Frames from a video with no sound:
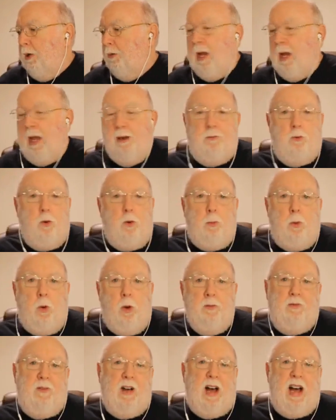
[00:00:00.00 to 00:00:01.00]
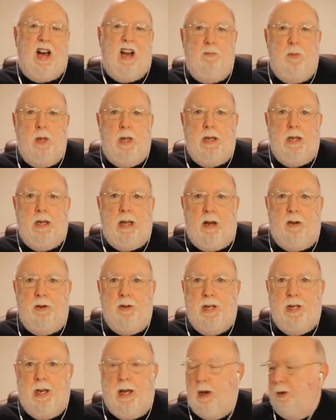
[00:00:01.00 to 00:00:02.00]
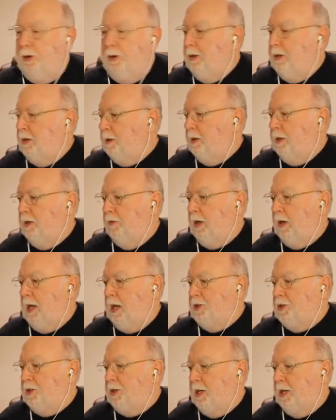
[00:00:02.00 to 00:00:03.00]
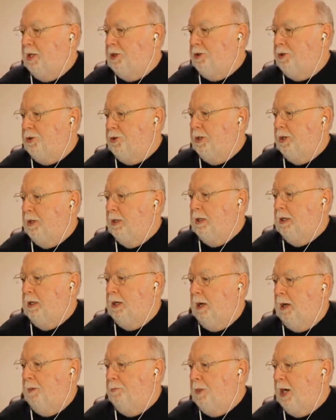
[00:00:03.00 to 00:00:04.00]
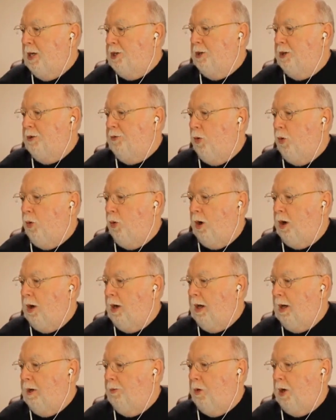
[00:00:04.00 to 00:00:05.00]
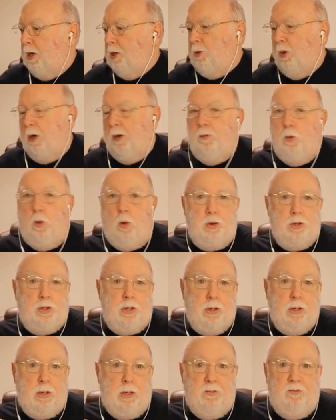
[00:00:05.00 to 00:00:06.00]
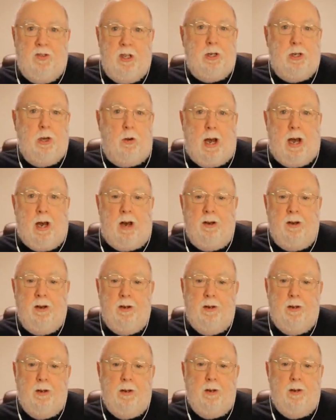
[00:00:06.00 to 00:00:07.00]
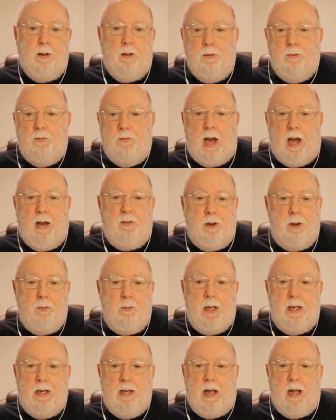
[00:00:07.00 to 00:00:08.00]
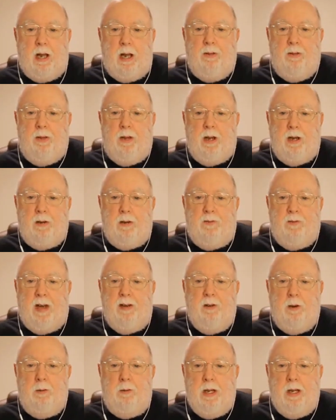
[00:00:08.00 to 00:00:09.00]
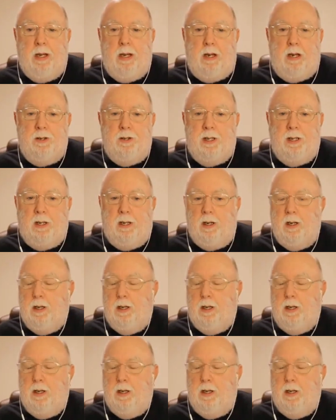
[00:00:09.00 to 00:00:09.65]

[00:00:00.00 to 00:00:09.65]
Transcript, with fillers: have four point five million dollars now in the in the legislature's uh, budget for uh, F Y twenty-four. So you can veto out five hundred million dollars there, five hundred million dollars there,